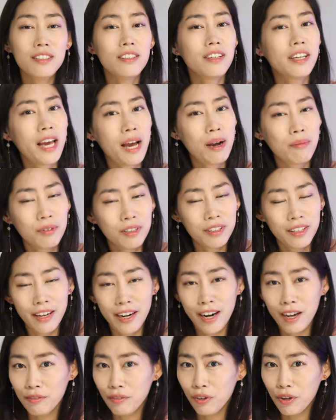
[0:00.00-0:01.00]
the camera that
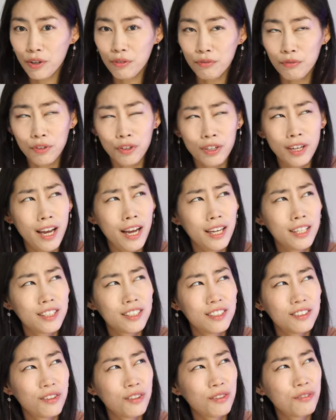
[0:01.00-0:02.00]
I've owned for the
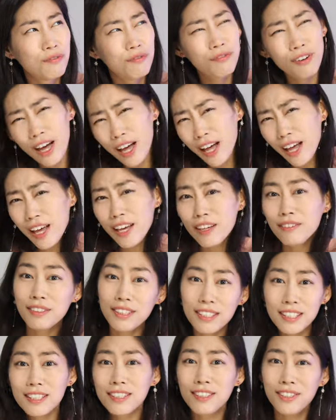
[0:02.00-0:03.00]
last
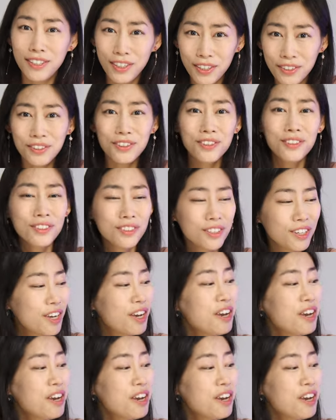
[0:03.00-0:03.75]
5-6 years,